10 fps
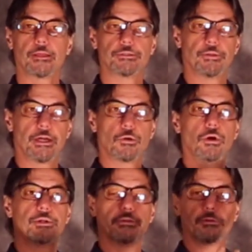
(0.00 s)
So that
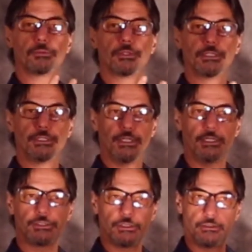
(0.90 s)
quality of
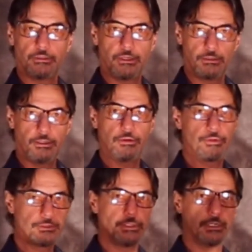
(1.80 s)
appreciation,
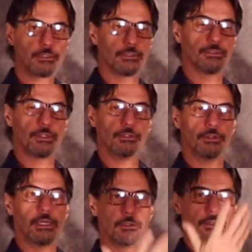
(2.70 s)
there's an innocence there.
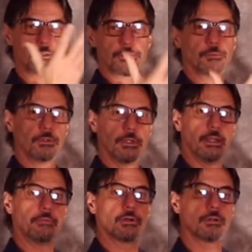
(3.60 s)
You can't look at someone
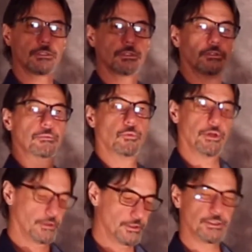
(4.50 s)
and have a crush on them
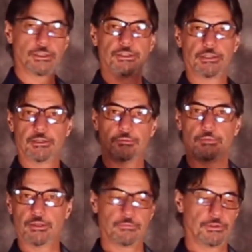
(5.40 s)
while you're judging
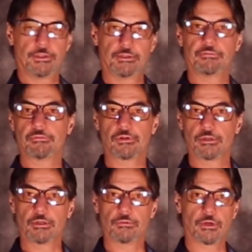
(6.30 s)
them and everything they've ever
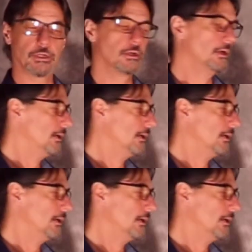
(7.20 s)
done, right?